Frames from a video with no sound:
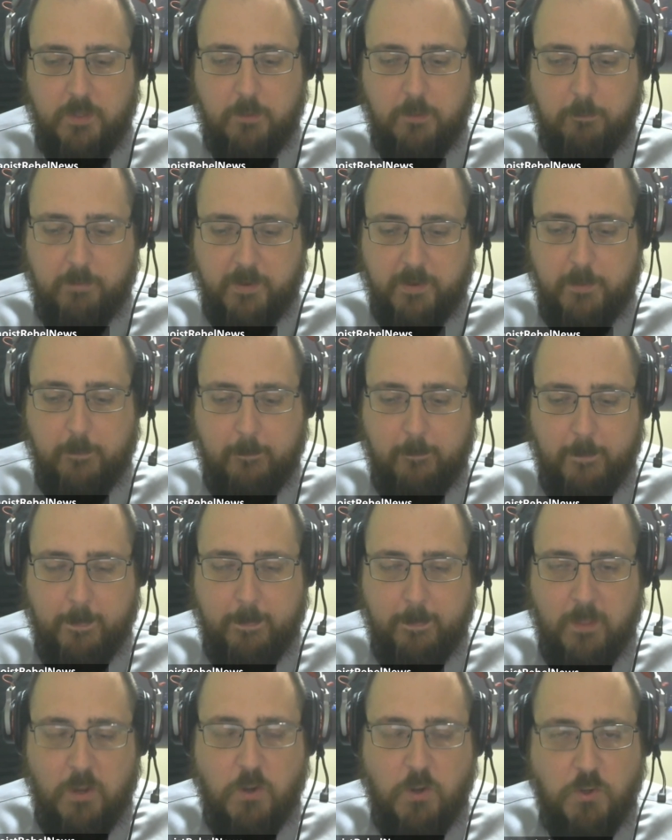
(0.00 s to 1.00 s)
But
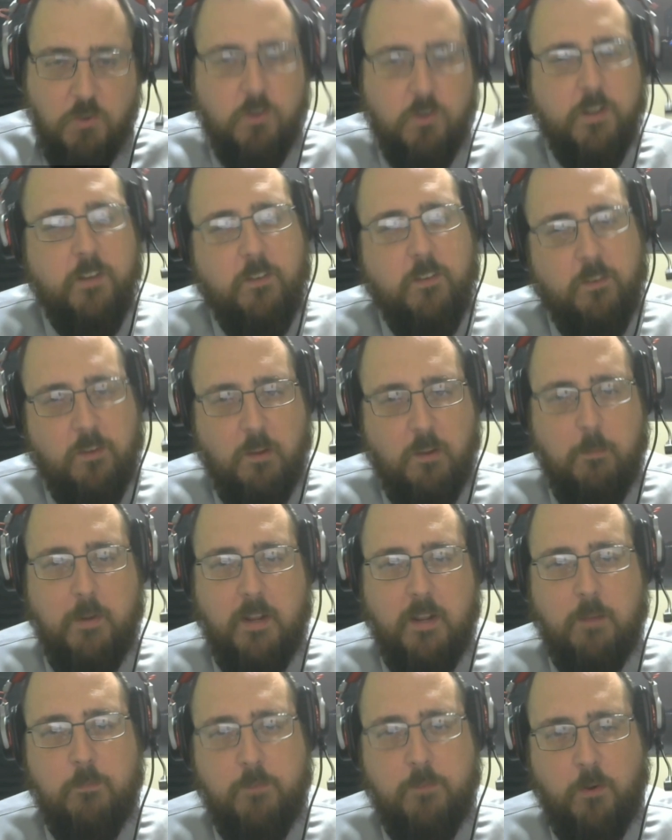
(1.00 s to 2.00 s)
you could sum it
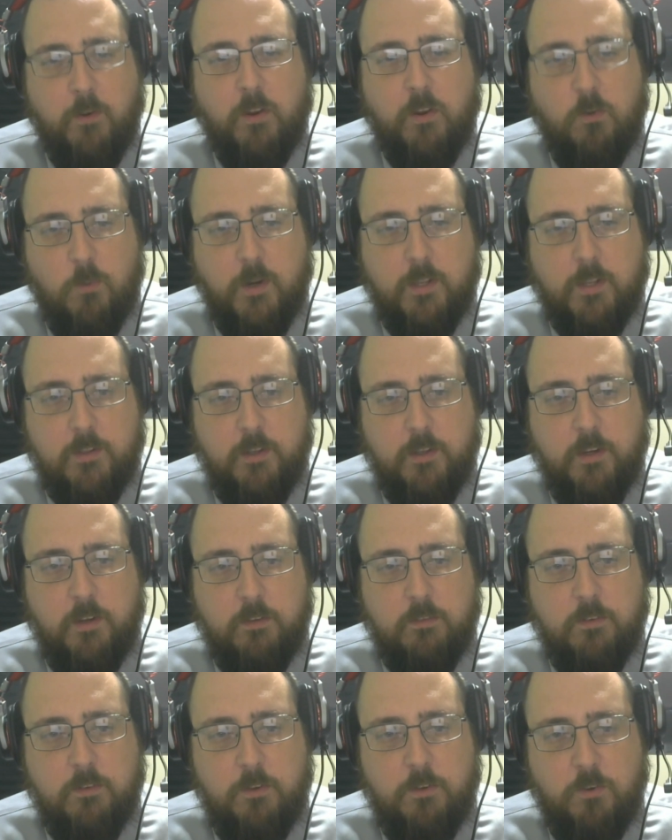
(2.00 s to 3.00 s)
up very quickly.
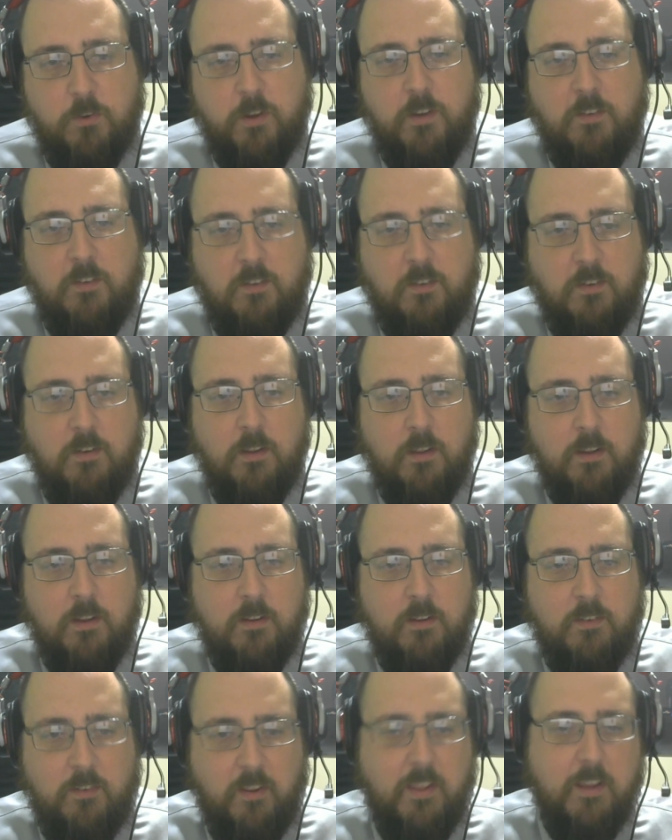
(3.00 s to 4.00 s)
You could
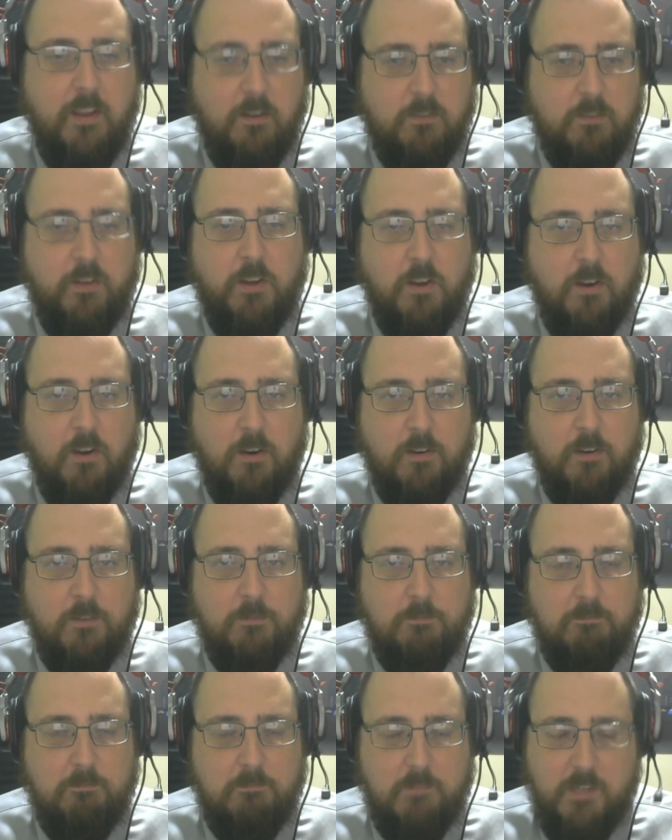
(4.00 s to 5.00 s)
uh, TLDR
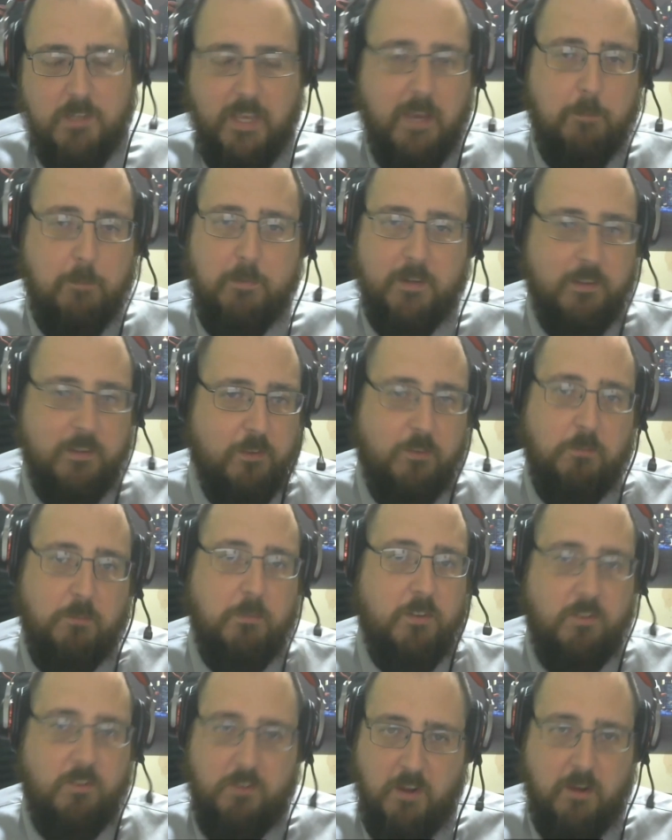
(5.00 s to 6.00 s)
capitalism
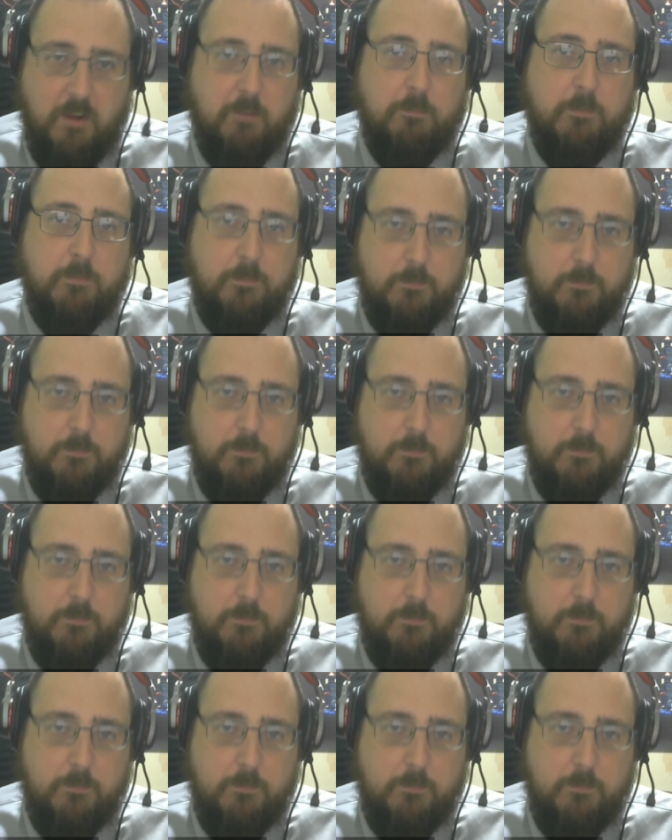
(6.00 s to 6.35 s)
is dumb.